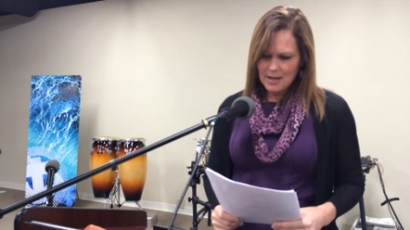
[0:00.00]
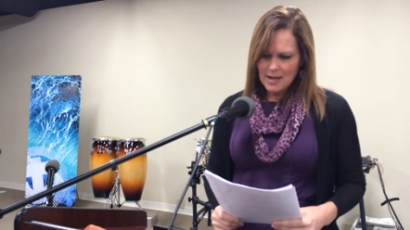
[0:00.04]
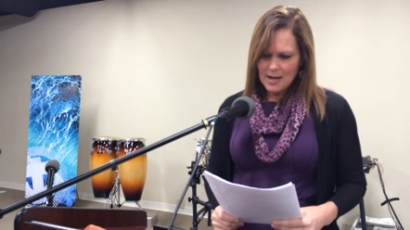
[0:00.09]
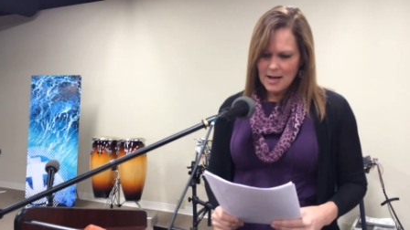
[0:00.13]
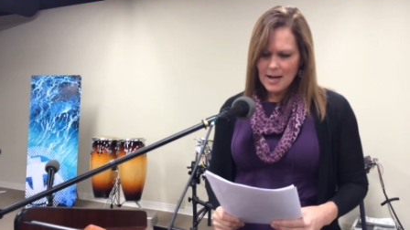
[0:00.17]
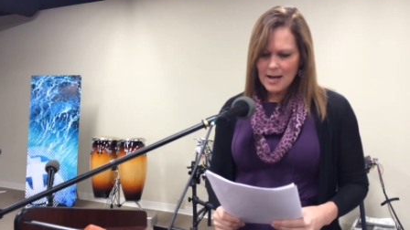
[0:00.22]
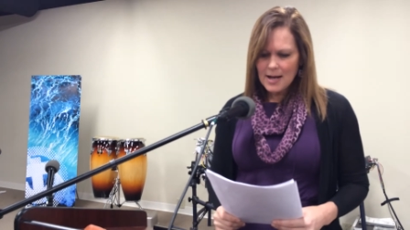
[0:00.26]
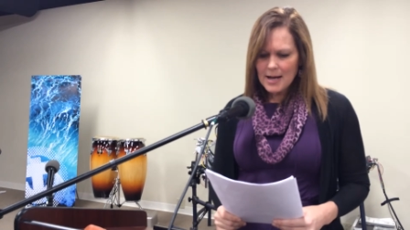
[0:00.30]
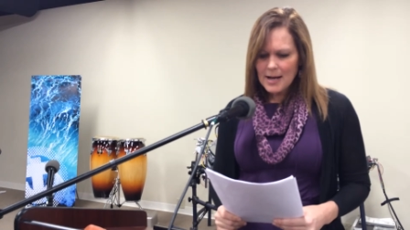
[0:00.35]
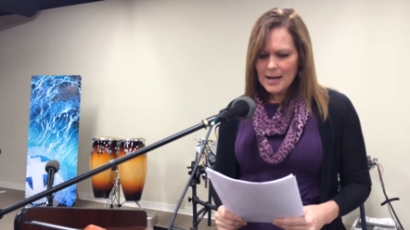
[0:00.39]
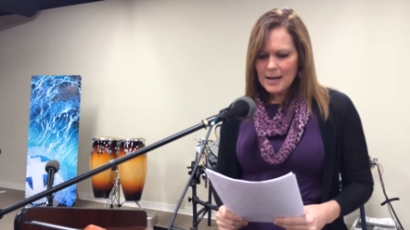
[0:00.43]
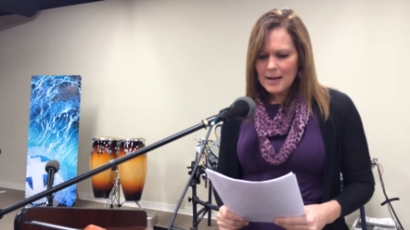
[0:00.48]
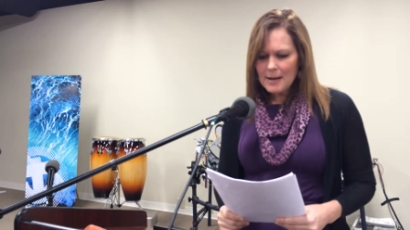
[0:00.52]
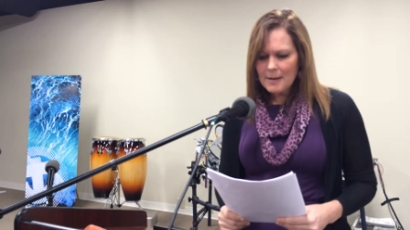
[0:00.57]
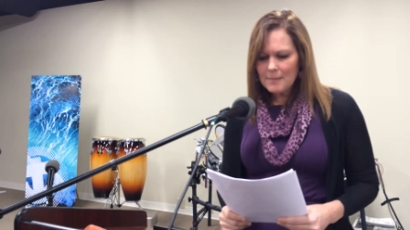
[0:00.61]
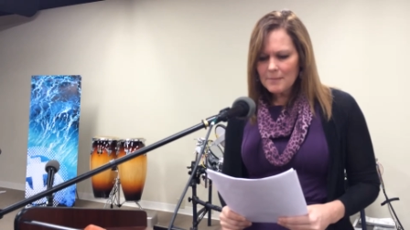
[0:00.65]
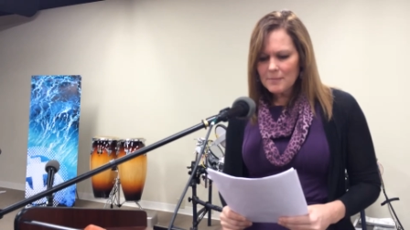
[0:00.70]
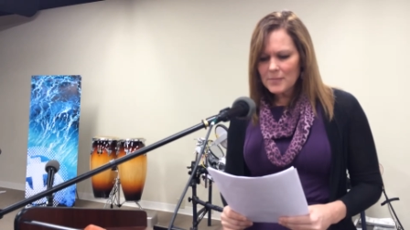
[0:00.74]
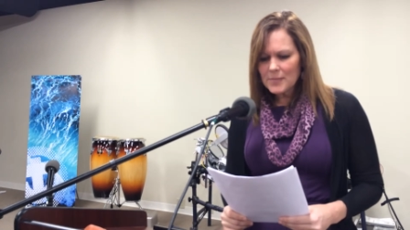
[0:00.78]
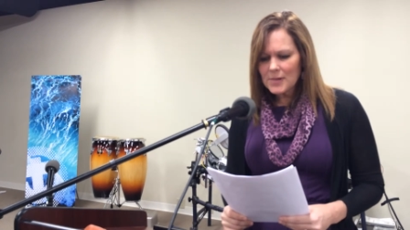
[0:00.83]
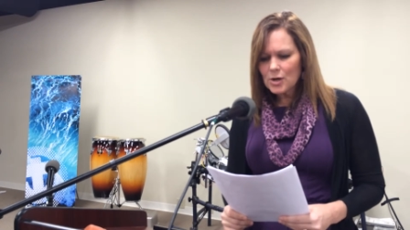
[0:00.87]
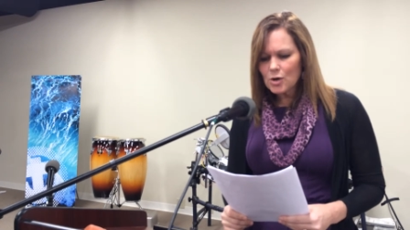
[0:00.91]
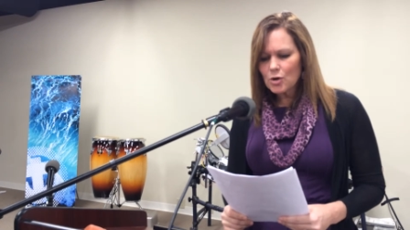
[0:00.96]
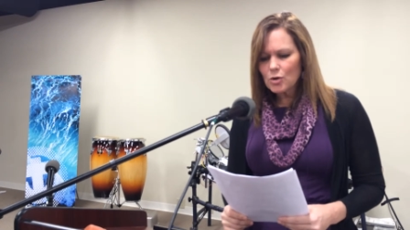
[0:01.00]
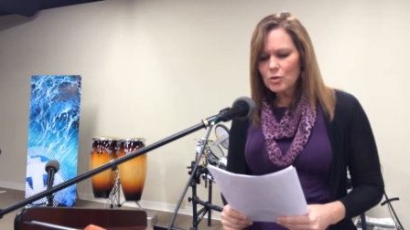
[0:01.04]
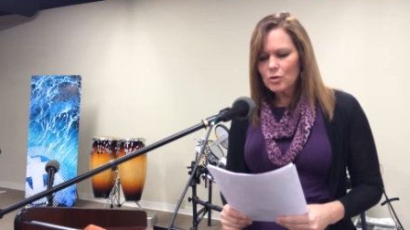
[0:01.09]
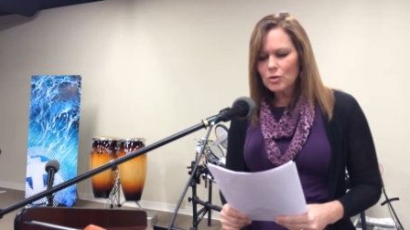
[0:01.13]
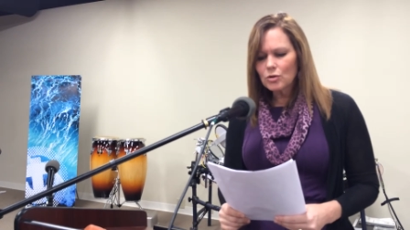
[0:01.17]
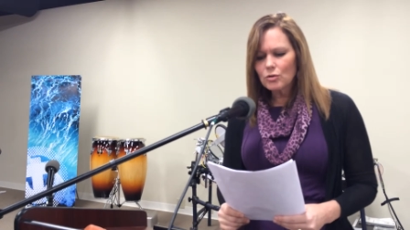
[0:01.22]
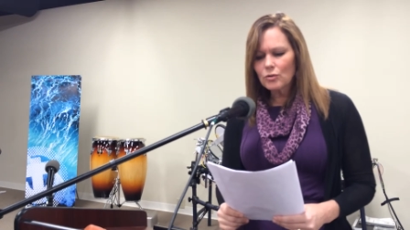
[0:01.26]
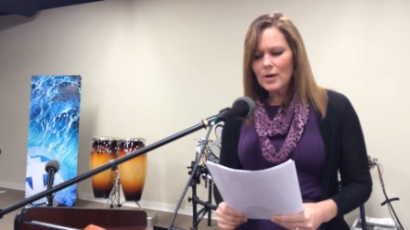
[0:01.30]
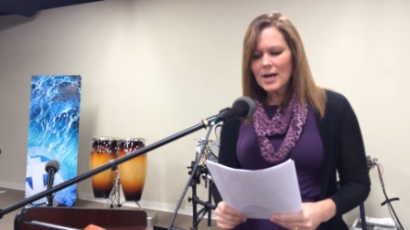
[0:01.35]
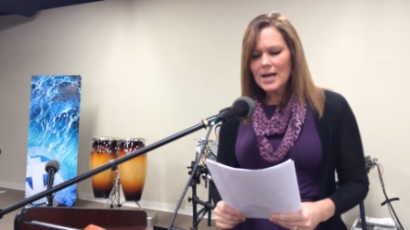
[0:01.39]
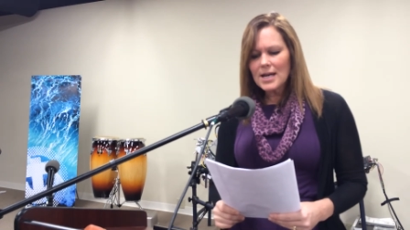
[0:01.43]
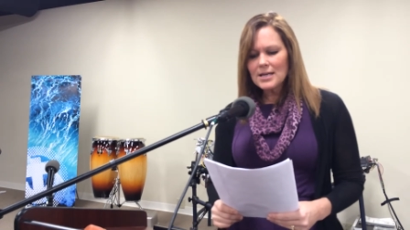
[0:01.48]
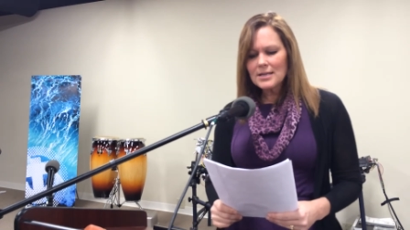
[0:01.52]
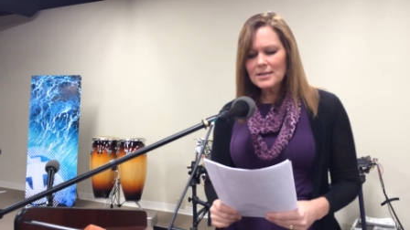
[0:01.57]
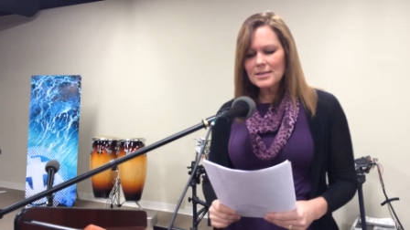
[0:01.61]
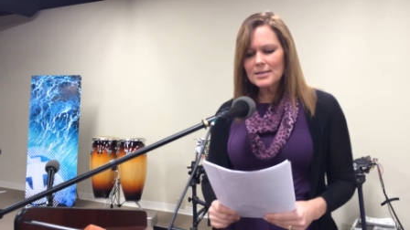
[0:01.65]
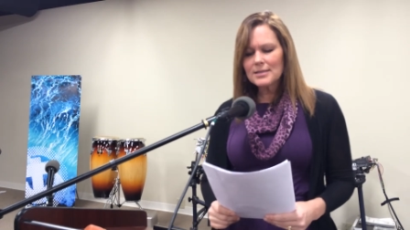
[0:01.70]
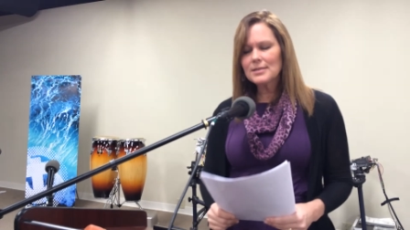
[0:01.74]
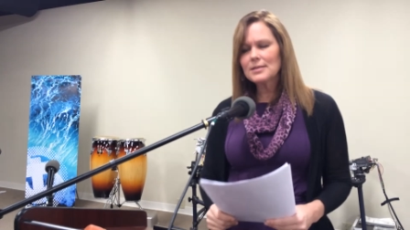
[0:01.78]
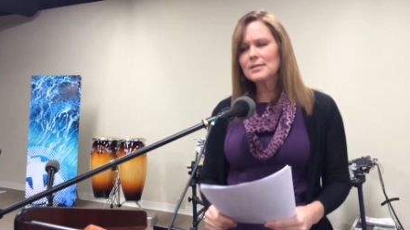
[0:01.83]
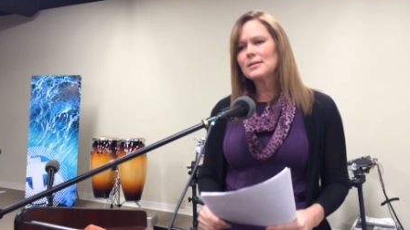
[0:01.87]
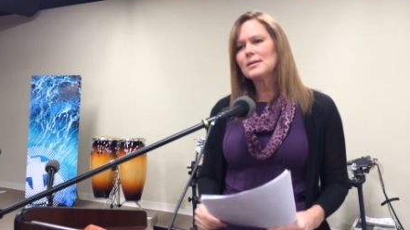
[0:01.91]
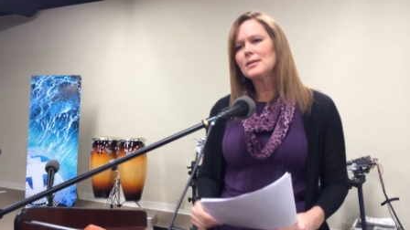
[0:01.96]
Um, you know,
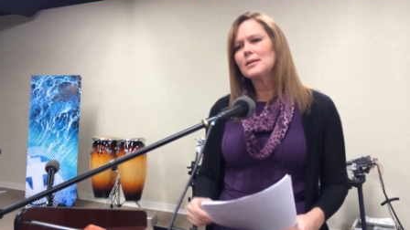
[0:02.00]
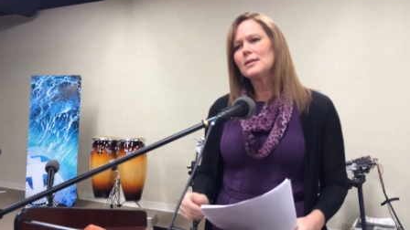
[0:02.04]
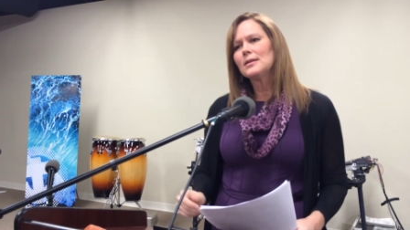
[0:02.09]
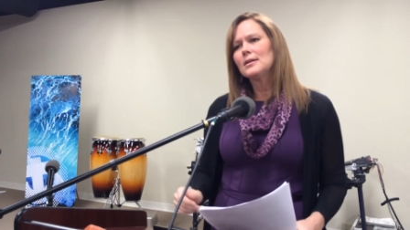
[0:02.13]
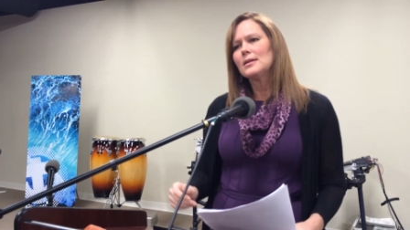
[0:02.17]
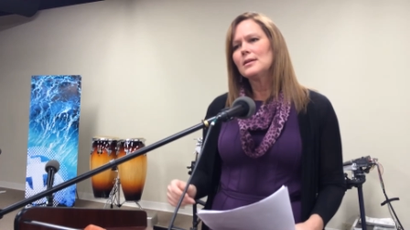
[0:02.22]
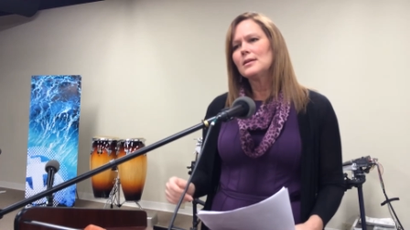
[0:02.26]
grace